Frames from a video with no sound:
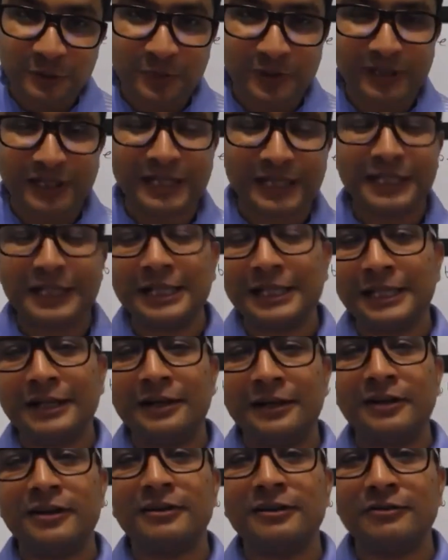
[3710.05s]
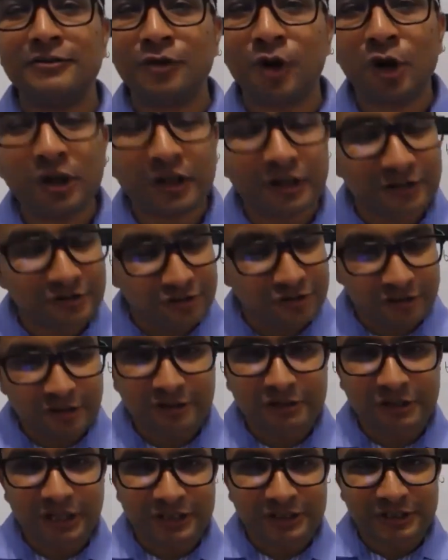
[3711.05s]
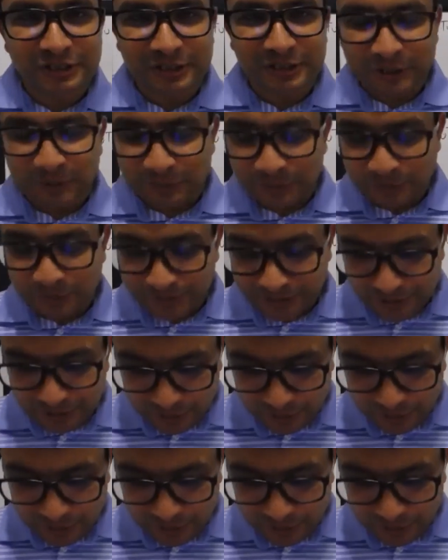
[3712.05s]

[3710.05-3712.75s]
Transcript: but Hindi, they are not considered transitive, right?